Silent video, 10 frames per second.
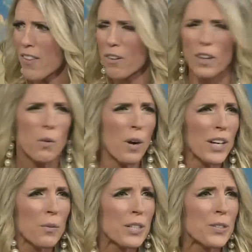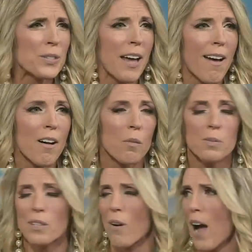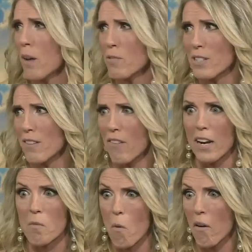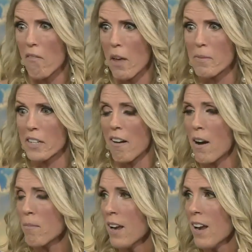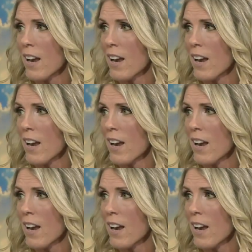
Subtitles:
And they're like, what can we do to help? So I'm just inviting more of them to come